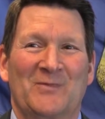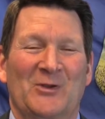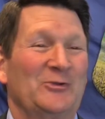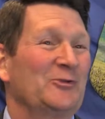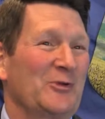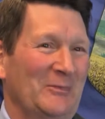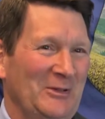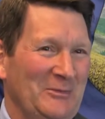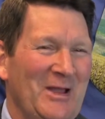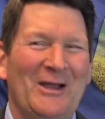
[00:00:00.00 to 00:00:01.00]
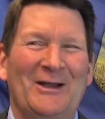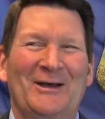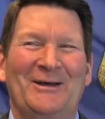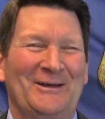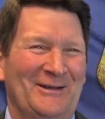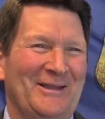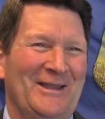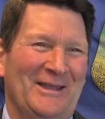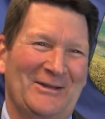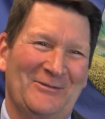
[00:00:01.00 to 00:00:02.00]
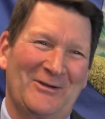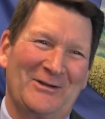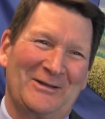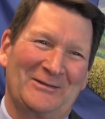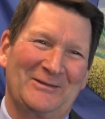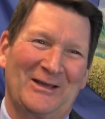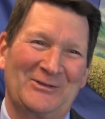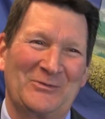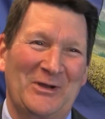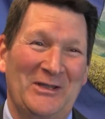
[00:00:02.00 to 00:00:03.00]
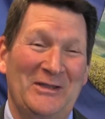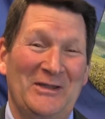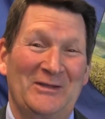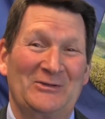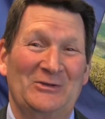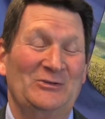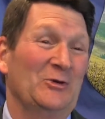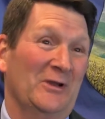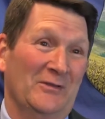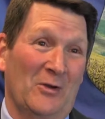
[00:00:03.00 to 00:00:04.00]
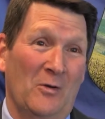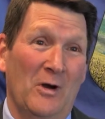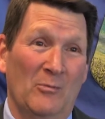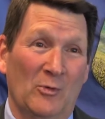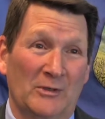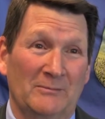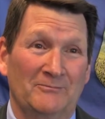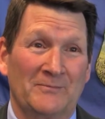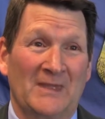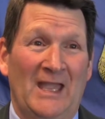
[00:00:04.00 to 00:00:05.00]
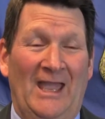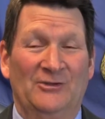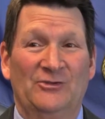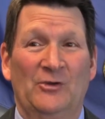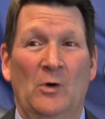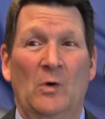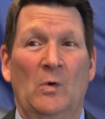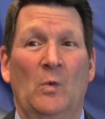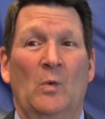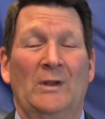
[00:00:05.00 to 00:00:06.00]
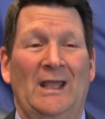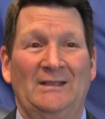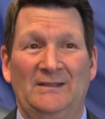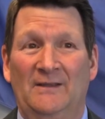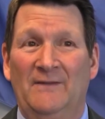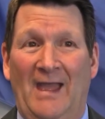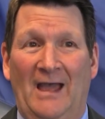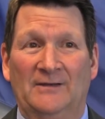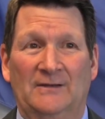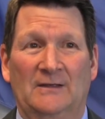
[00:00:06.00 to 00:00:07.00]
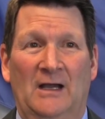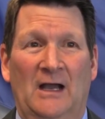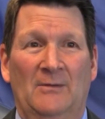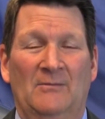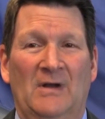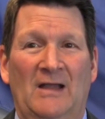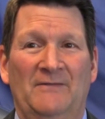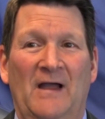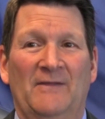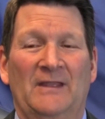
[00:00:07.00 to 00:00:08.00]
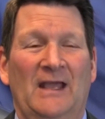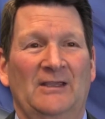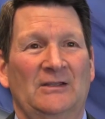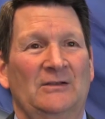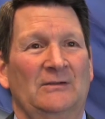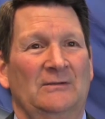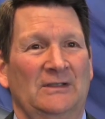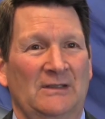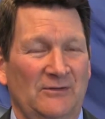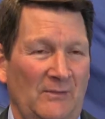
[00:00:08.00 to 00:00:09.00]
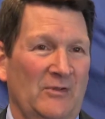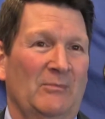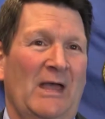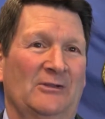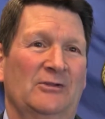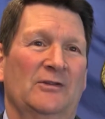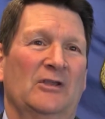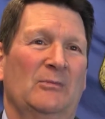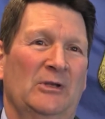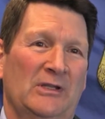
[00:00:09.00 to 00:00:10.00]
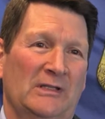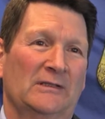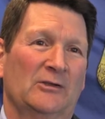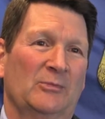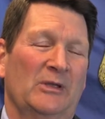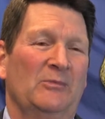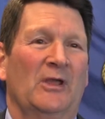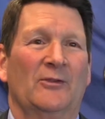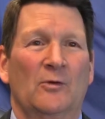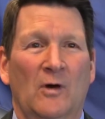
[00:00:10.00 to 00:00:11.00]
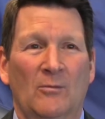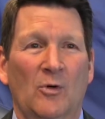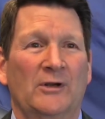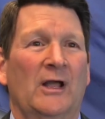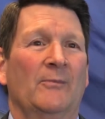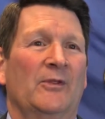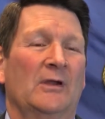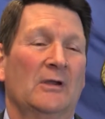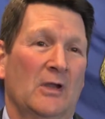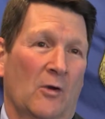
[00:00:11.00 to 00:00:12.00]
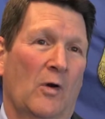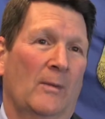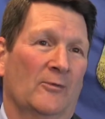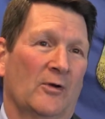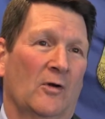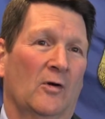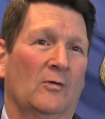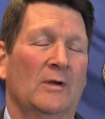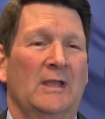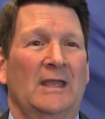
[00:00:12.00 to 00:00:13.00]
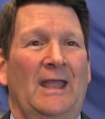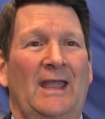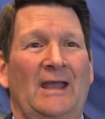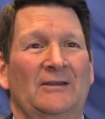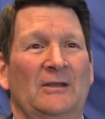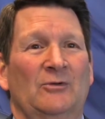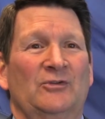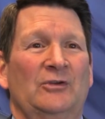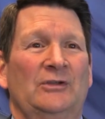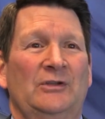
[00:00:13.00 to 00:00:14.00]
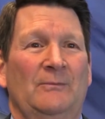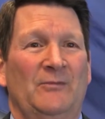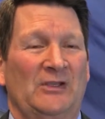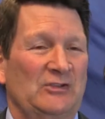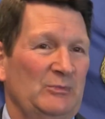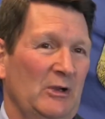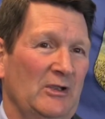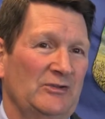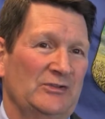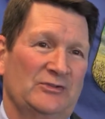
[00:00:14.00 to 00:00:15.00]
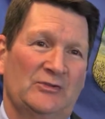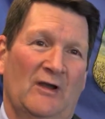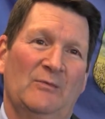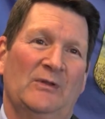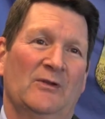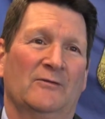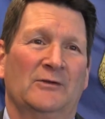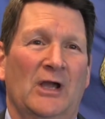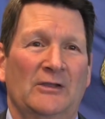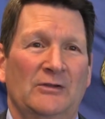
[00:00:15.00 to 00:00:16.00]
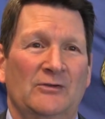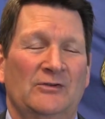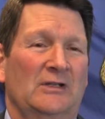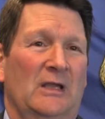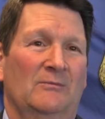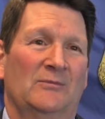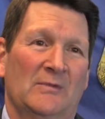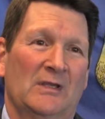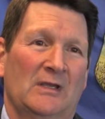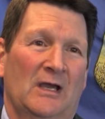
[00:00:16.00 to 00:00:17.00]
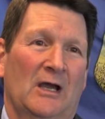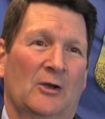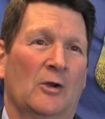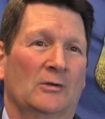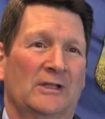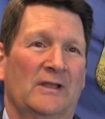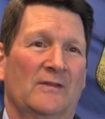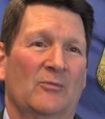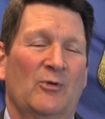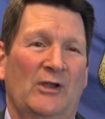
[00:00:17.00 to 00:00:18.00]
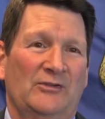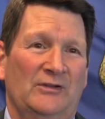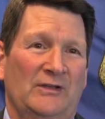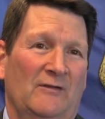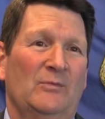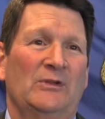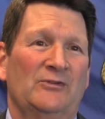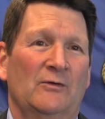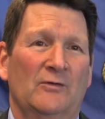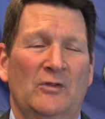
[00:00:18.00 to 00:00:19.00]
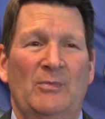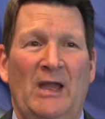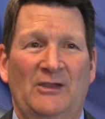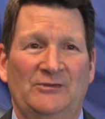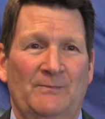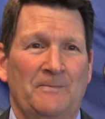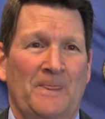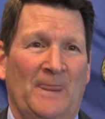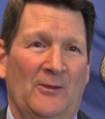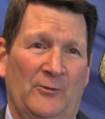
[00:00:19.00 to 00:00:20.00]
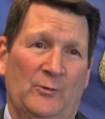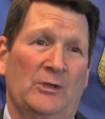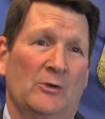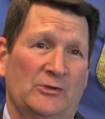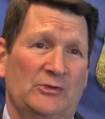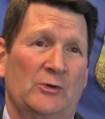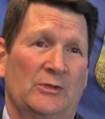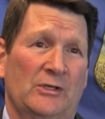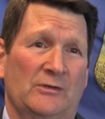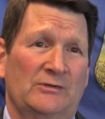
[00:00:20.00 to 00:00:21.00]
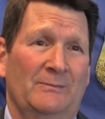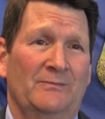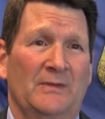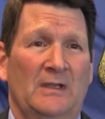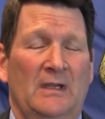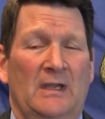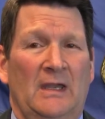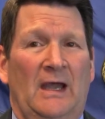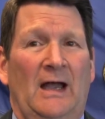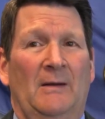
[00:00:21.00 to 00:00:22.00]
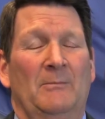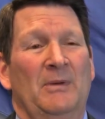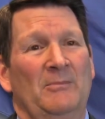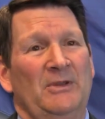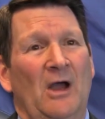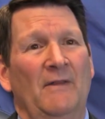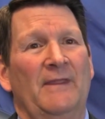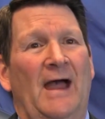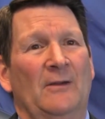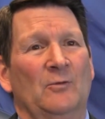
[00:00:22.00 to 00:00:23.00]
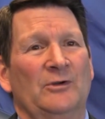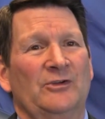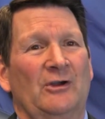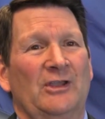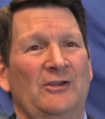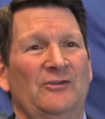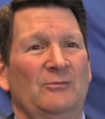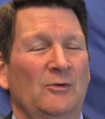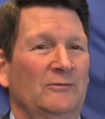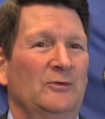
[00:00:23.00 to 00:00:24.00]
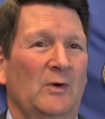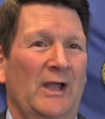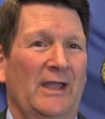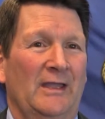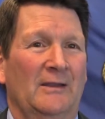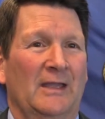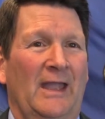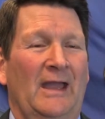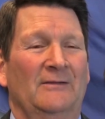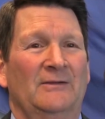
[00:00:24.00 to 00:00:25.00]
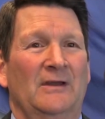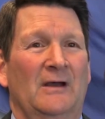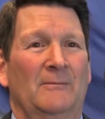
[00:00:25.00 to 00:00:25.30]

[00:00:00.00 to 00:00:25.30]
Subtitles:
conscripted in a very nice way to join the co-op board. And so when I did that, I found that I could give something back to the community a little bit, be on the co-op board, help the co-op grow, and it was a good experience. And so I've been there for 9 years, and I'm currently the president. I've been so for the past 3 or so years. But beyond that, once our kids moved away, and